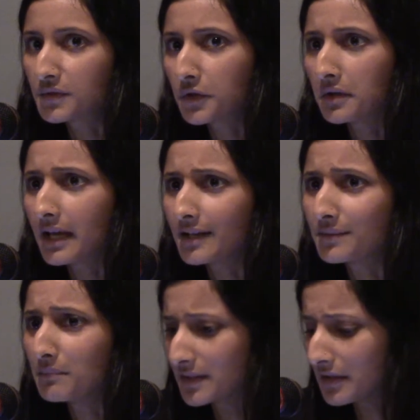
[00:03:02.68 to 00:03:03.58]
certain
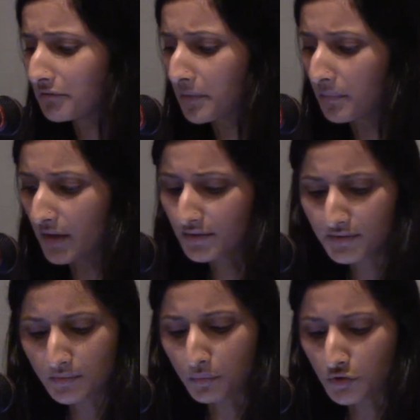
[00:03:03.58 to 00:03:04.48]
case missing from
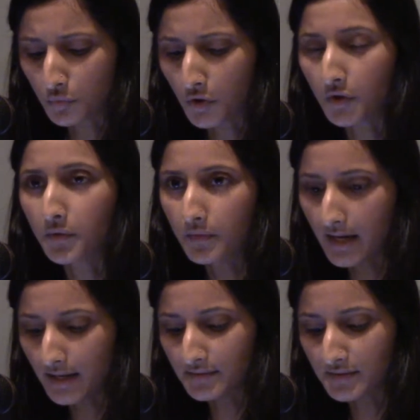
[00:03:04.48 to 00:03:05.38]
this, which were the
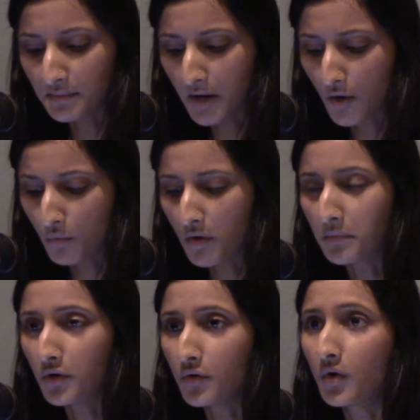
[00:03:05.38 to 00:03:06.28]
cases about a
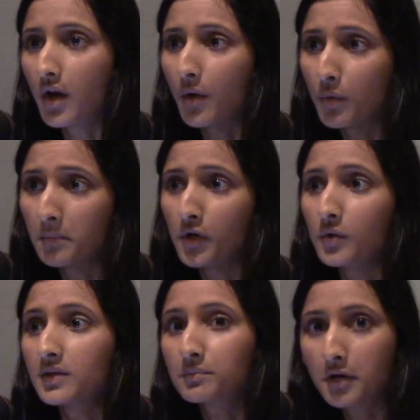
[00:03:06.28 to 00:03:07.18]
woman
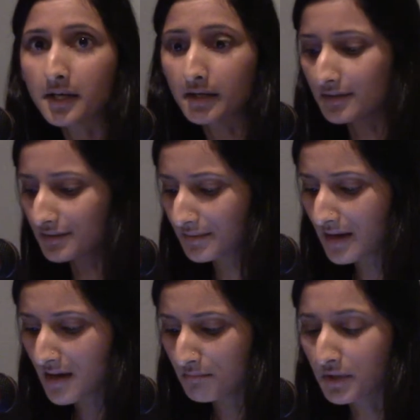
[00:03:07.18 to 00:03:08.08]
who was pregnant
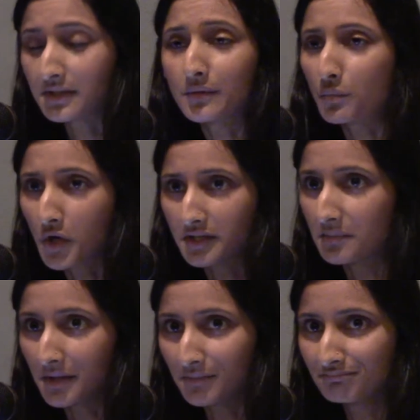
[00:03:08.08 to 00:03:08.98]
but didn't want to
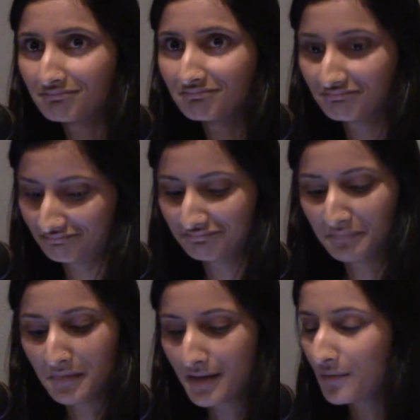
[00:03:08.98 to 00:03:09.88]
be.
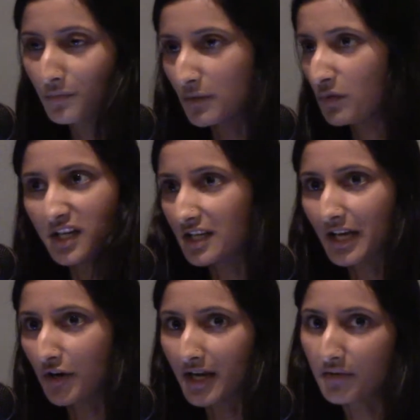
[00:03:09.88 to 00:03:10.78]
We didn't
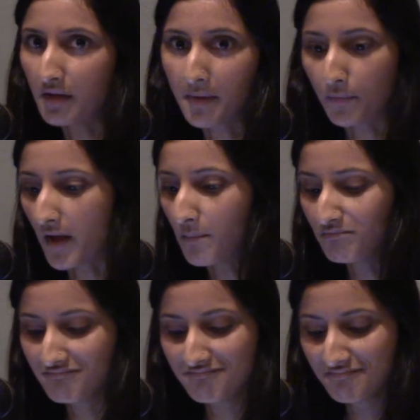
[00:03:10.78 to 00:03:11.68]
hear anything about them.